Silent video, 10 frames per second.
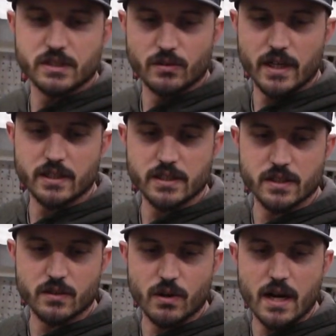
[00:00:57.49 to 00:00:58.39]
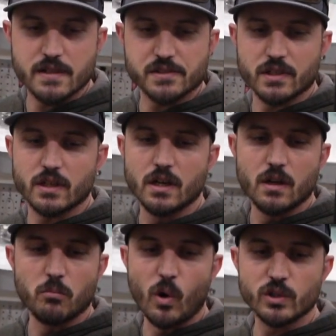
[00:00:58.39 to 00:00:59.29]
directly into the riser,
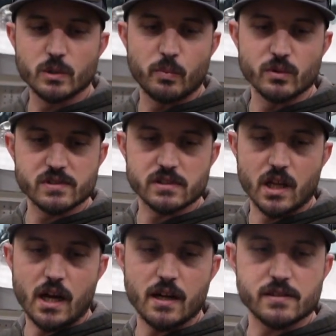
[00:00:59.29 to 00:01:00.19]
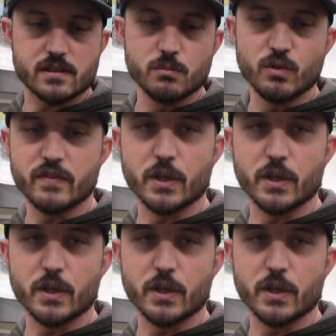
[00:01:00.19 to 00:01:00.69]
multiple slots to move the